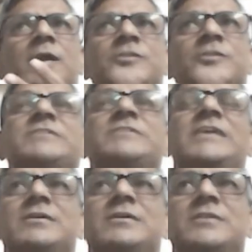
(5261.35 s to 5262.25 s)
Now that's
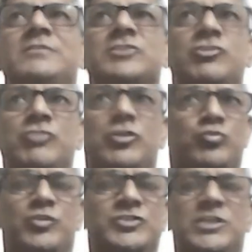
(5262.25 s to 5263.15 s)
a curious
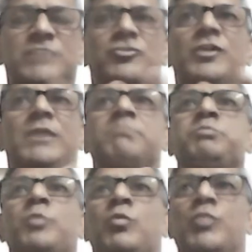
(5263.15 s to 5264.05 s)
question. It's not a
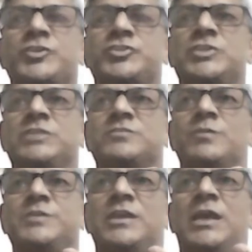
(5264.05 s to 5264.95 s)
question,
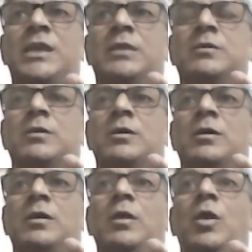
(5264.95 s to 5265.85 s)
something like
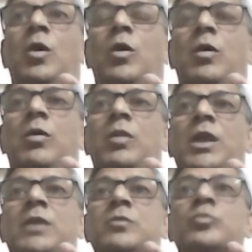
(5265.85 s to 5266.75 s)

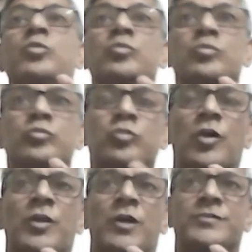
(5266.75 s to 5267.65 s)
who
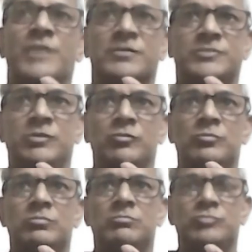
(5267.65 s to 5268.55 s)
on earth asked
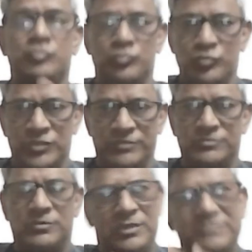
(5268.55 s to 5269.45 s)
you to do
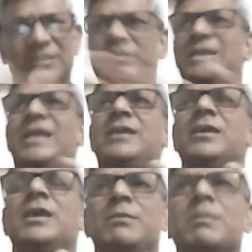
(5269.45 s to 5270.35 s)
this? It's something like
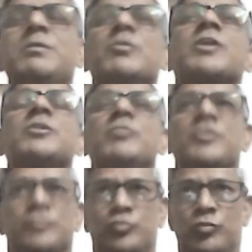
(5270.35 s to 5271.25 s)
maybe you are
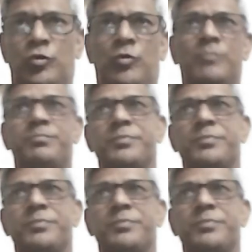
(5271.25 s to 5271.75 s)
curious to know.